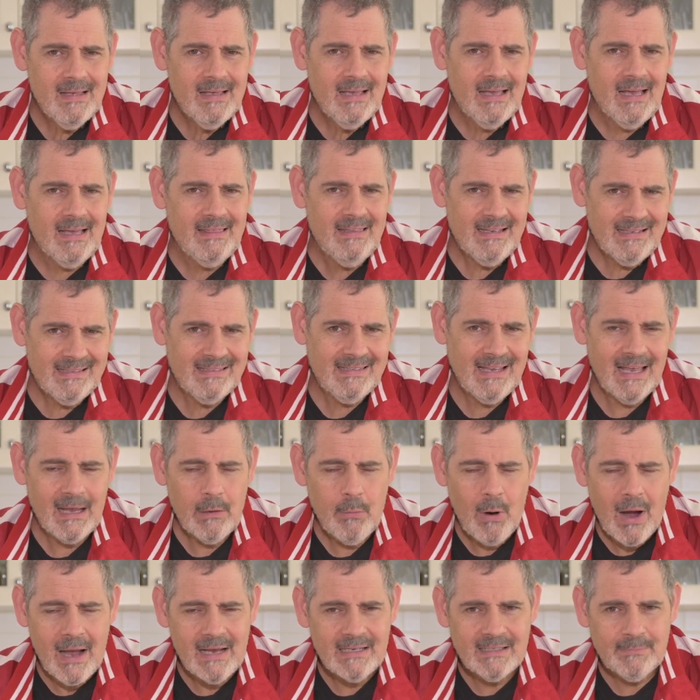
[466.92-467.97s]
And this
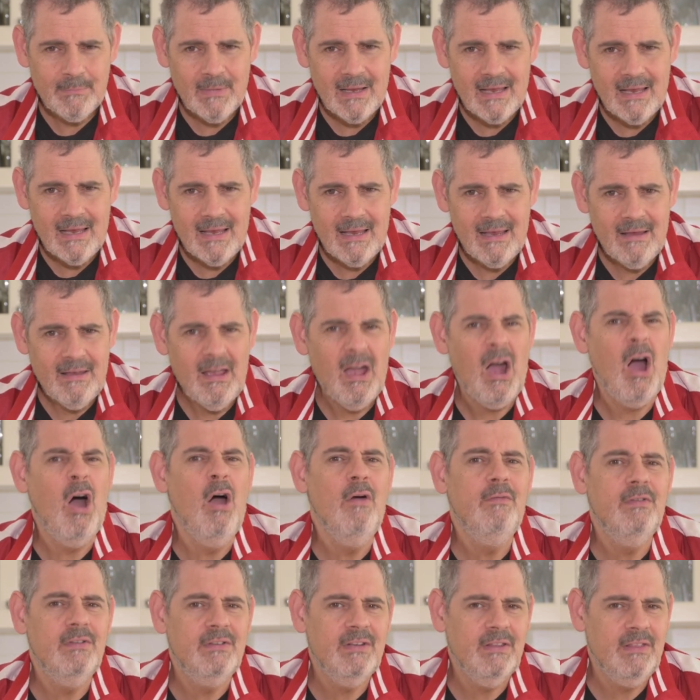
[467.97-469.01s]
segues me
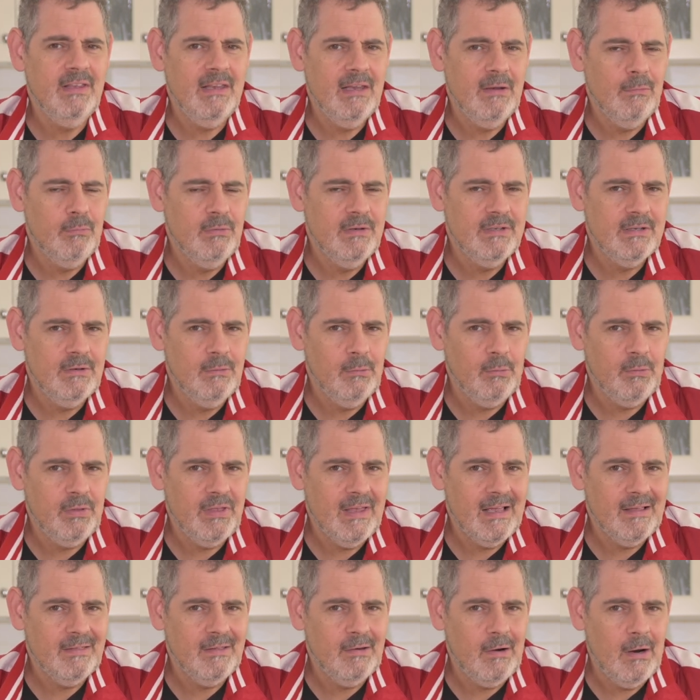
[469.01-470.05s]
over to the original
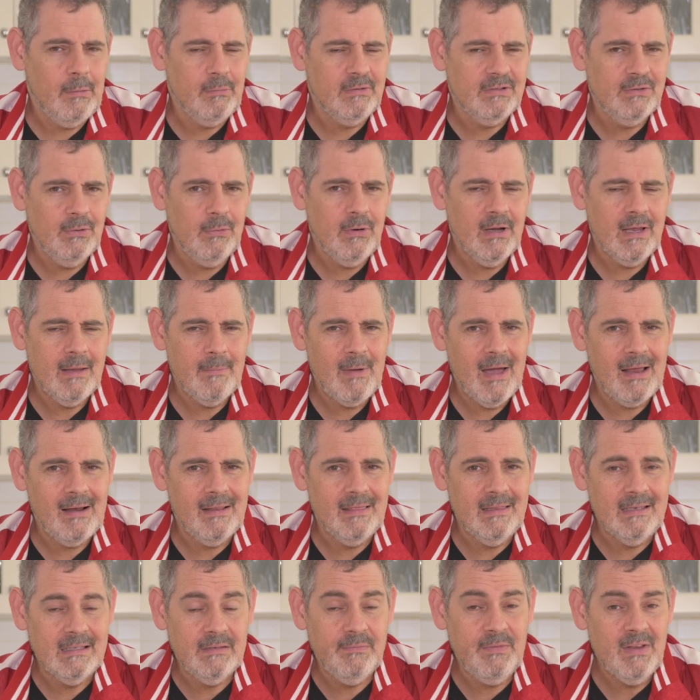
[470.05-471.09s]
thing that I was talking about
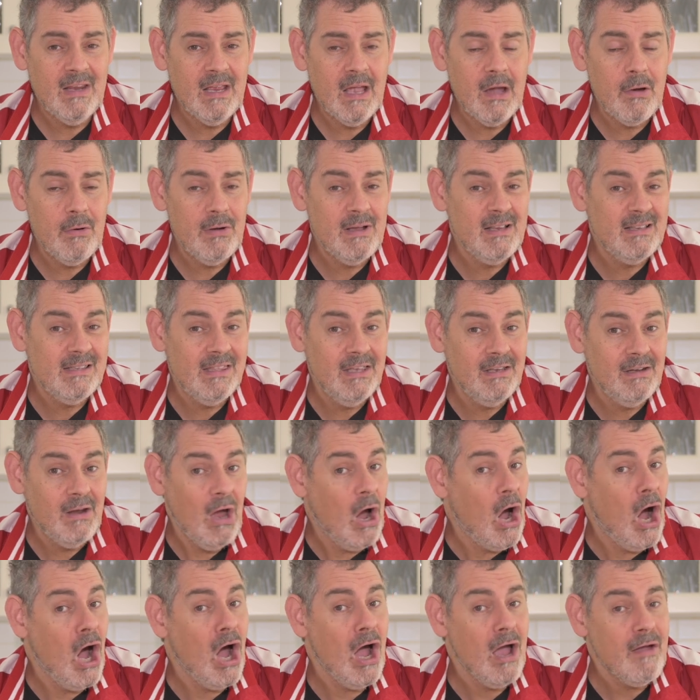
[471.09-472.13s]
in this video, is that
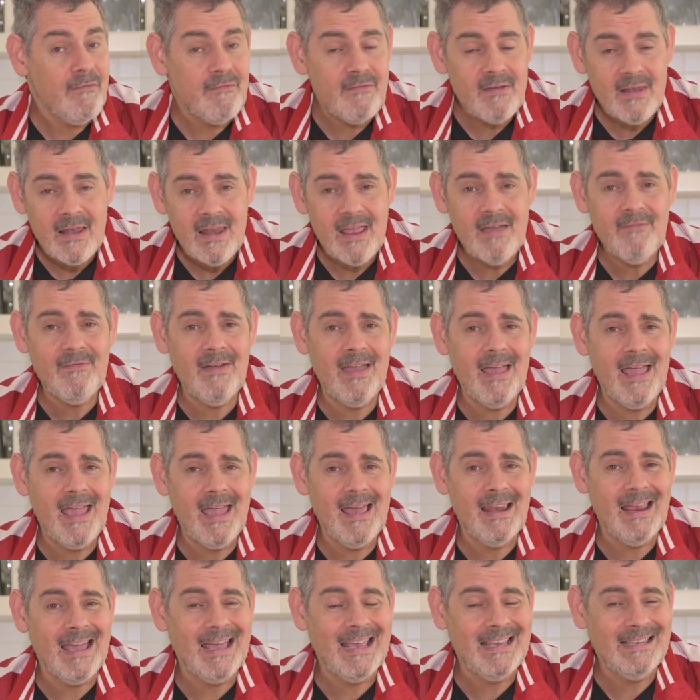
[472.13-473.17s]
I've never
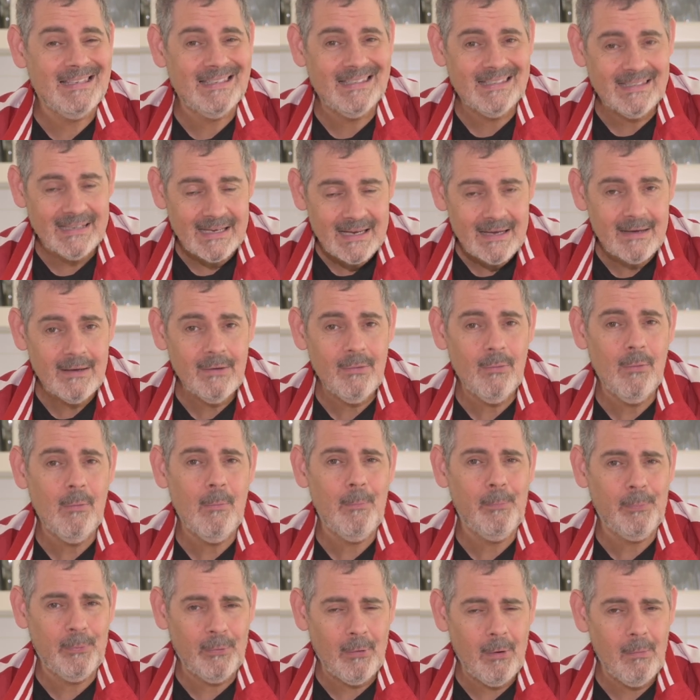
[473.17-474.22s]
had a single
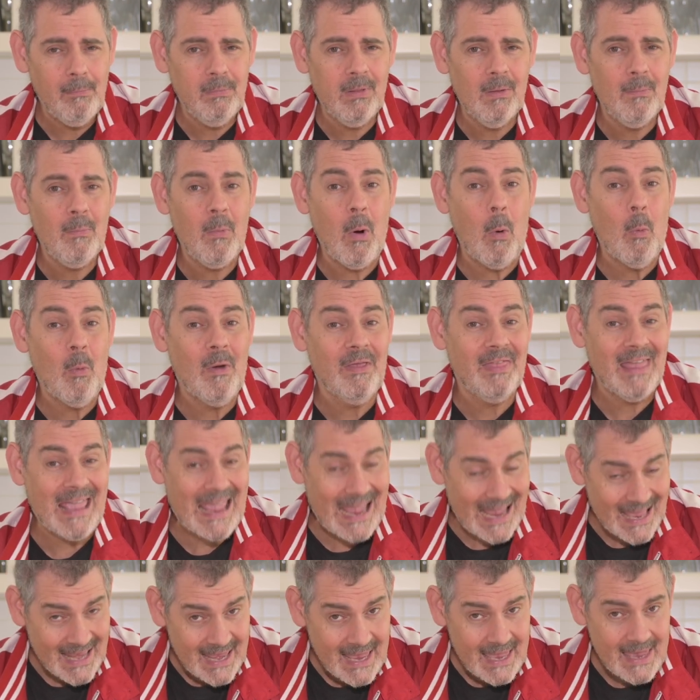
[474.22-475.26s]
problem with
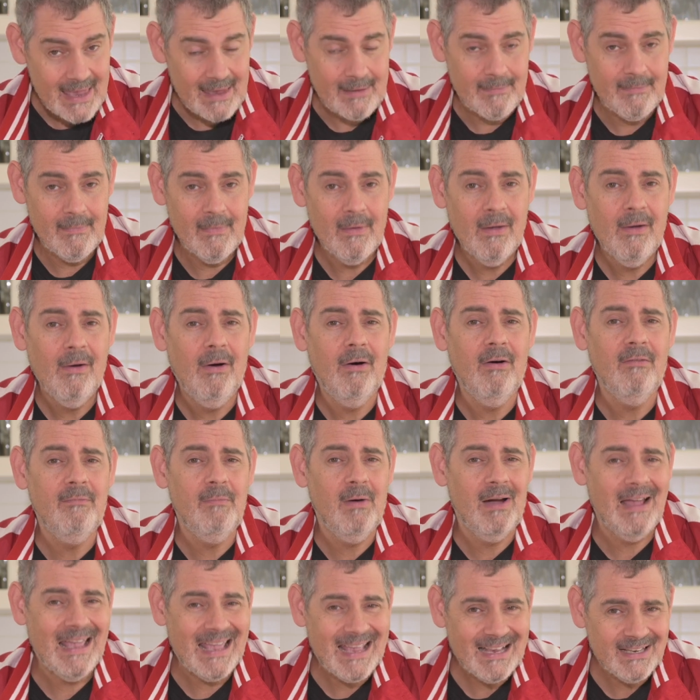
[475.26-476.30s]
any of
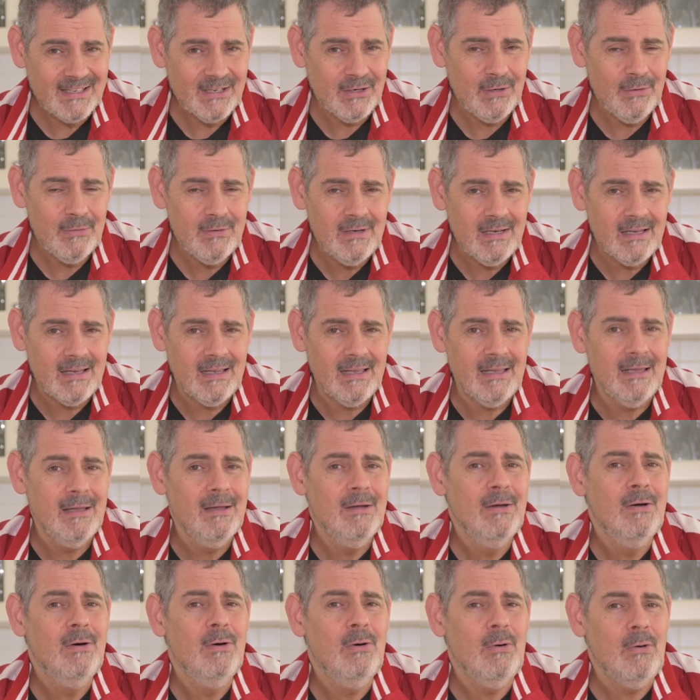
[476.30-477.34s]
my XQD
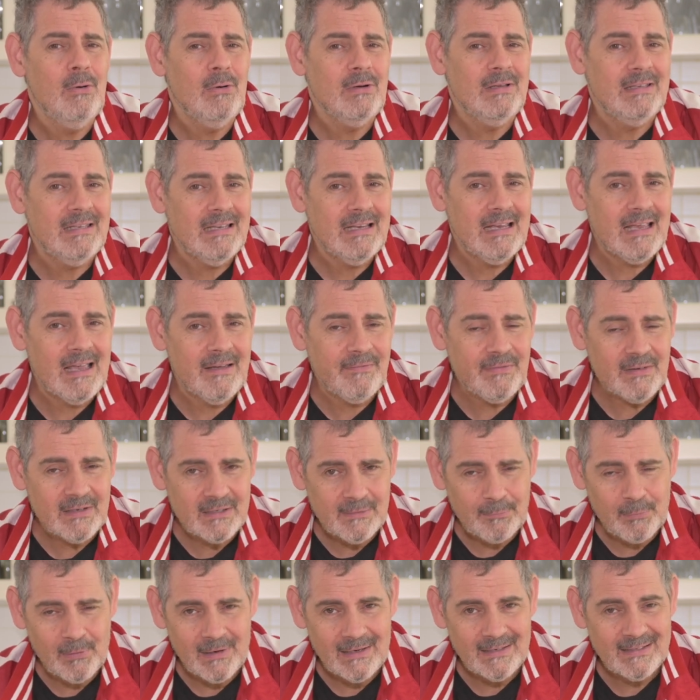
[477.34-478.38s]
or
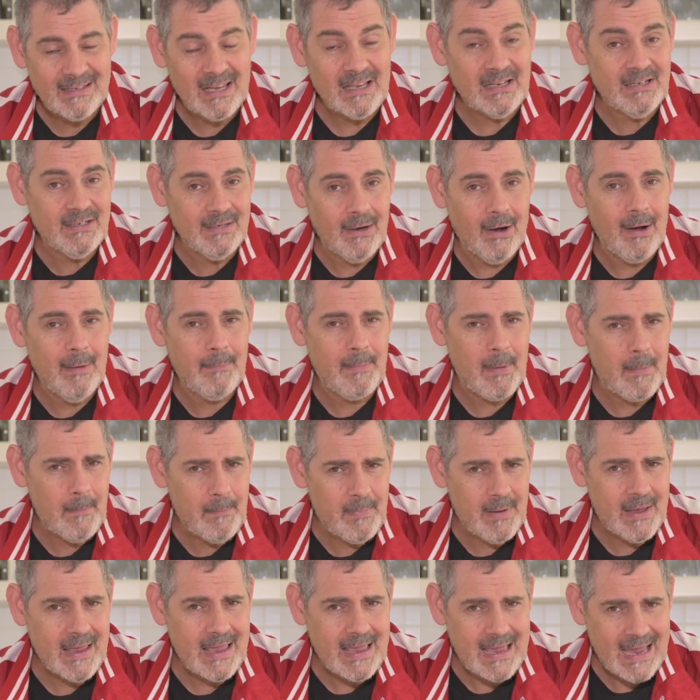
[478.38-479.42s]
CFexpress Type
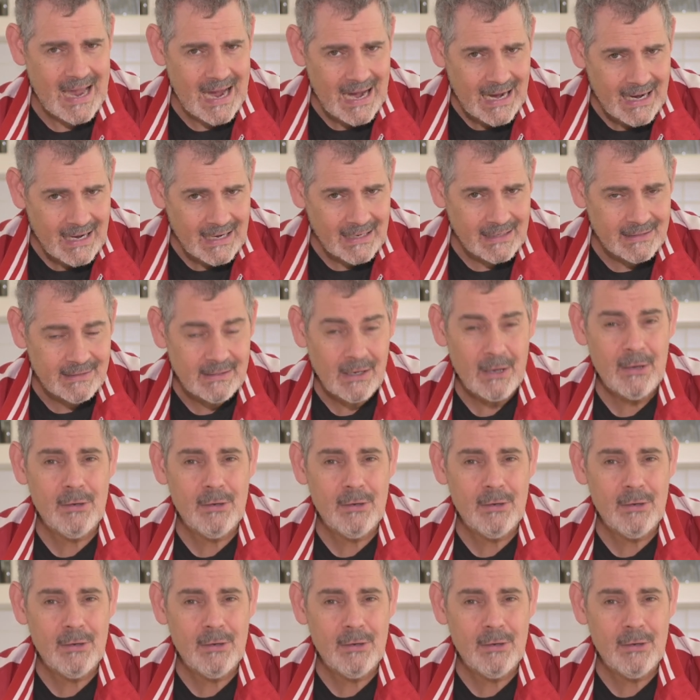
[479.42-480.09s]
B cards.